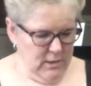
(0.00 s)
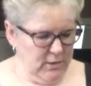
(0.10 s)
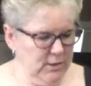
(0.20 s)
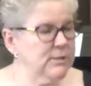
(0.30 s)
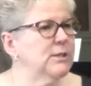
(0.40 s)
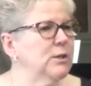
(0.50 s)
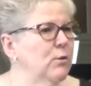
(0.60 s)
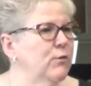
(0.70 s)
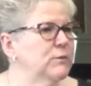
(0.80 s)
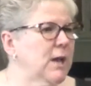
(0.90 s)
There is
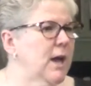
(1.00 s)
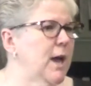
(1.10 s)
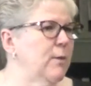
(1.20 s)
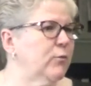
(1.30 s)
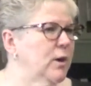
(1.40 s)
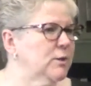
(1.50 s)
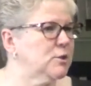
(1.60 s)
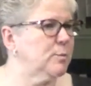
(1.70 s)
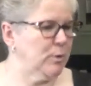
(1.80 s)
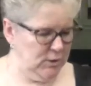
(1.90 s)
still time for
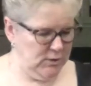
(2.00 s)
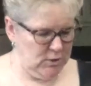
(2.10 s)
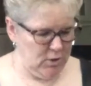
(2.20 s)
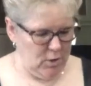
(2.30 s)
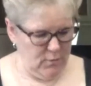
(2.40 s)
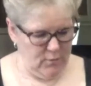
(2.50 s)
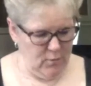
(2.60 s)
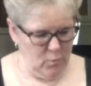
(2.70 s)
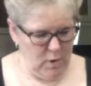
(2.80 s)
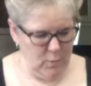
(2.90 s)
us to preserve
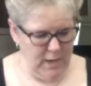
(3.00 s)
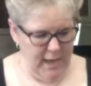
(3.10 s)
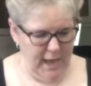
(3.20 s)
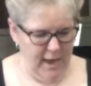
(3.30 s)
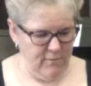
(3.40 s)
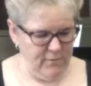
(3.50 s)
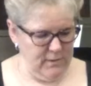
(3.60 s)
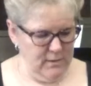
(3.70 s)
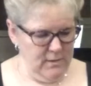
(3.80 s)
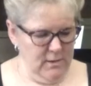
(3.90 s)
what we have,
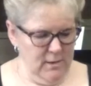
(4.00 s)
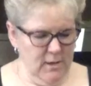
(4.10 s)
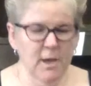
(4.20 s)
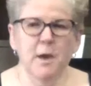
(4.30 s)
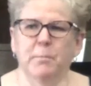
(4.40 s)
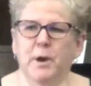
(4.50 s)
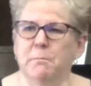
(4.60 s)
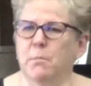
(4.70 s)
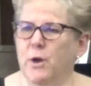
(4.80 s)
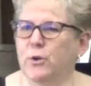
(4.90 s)

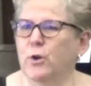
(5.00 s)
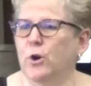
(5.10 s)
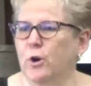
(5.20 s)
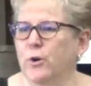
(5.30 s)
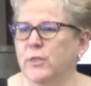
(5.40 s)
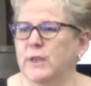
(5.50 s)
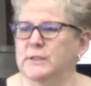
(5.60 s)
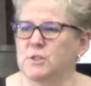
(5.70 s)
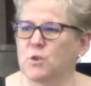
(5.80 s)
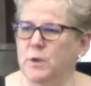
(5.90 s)
but Mother Earth
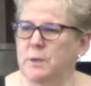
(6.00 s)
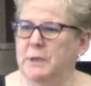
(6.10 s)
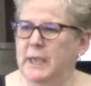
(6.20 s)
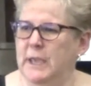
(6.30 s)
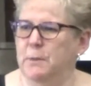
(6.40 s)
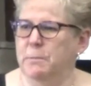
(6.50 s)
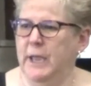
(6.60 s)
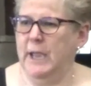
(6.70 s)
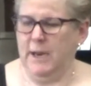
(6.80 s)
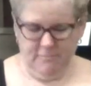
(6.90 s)
is screaming in
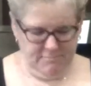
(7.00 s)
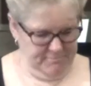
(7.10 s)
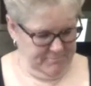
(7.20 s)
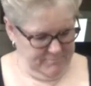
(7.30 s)
pain.